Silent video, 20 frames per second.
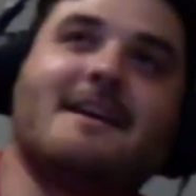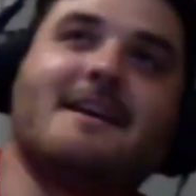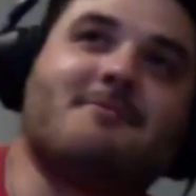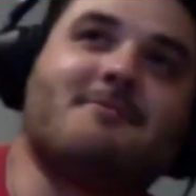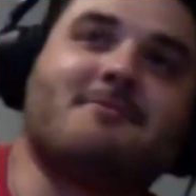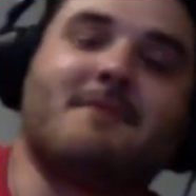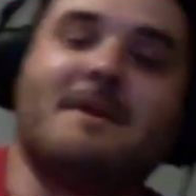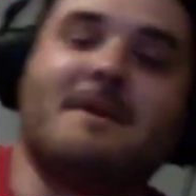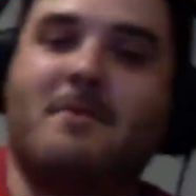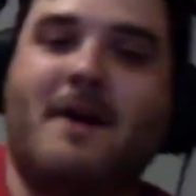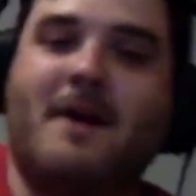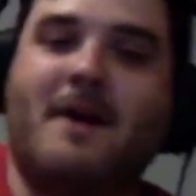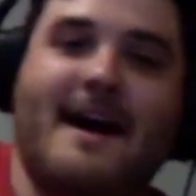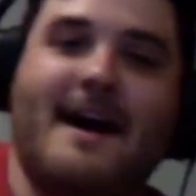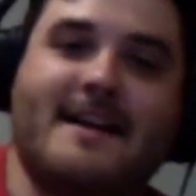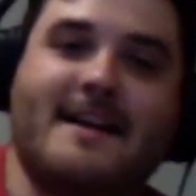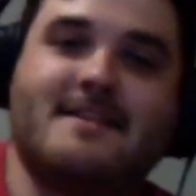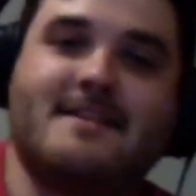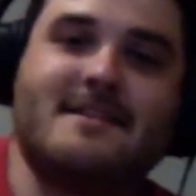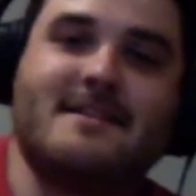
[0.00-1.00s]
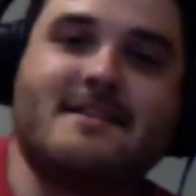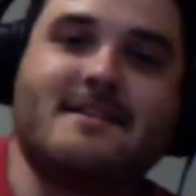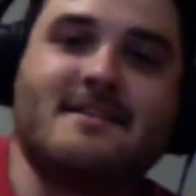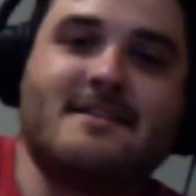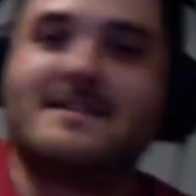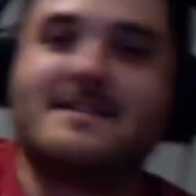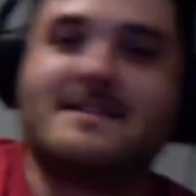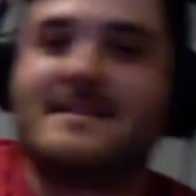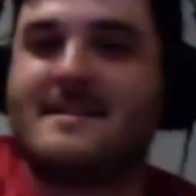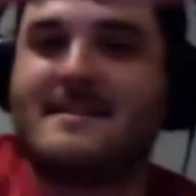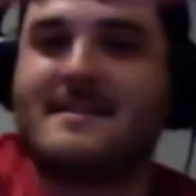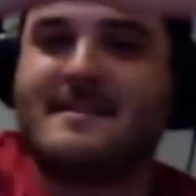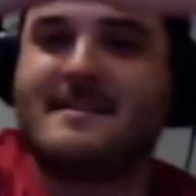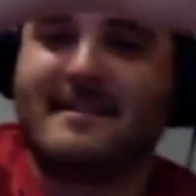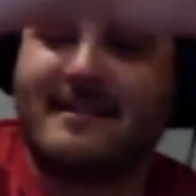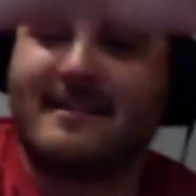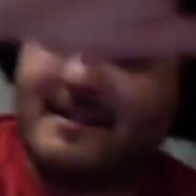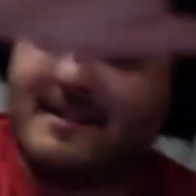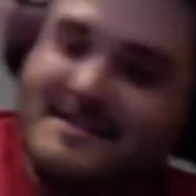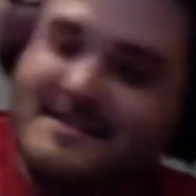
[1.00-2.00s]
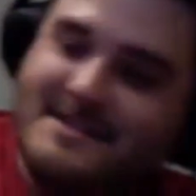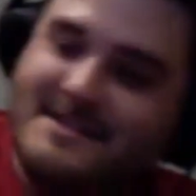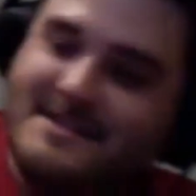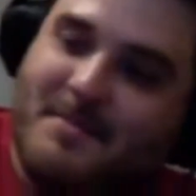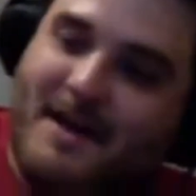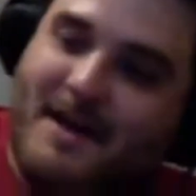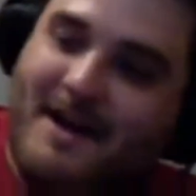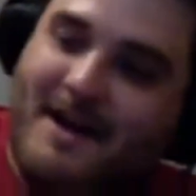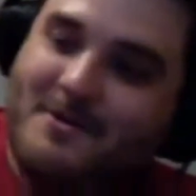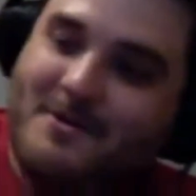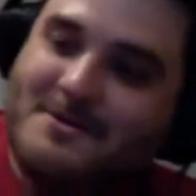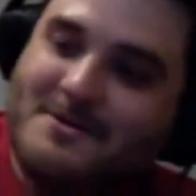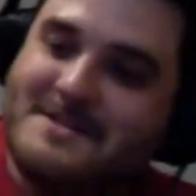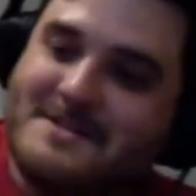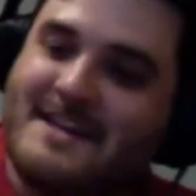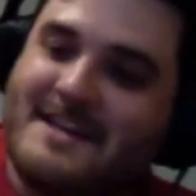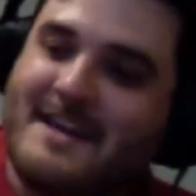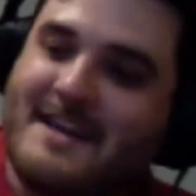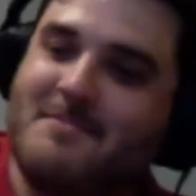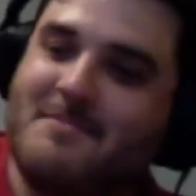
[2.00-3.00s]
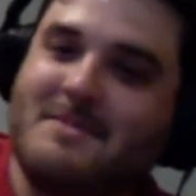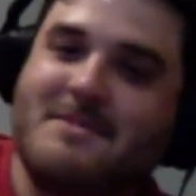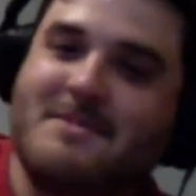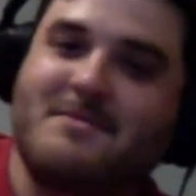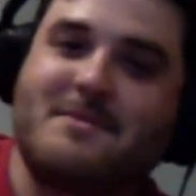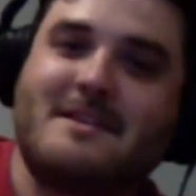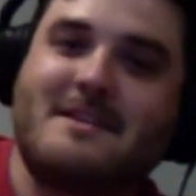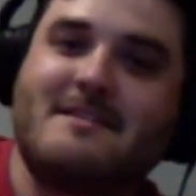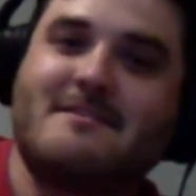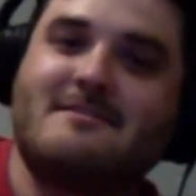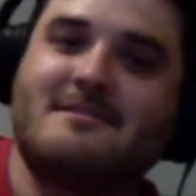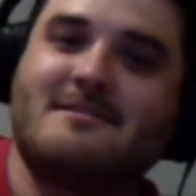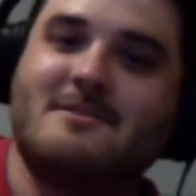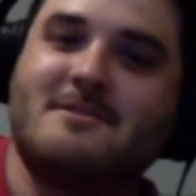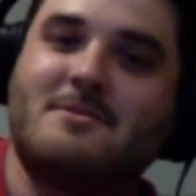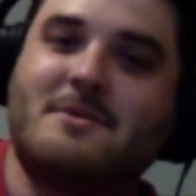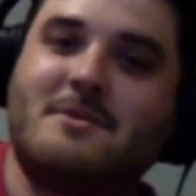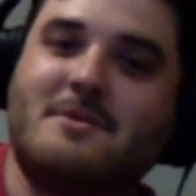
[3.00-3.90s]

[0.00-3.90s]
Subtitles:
rewind, listen to the list of powers again between the two,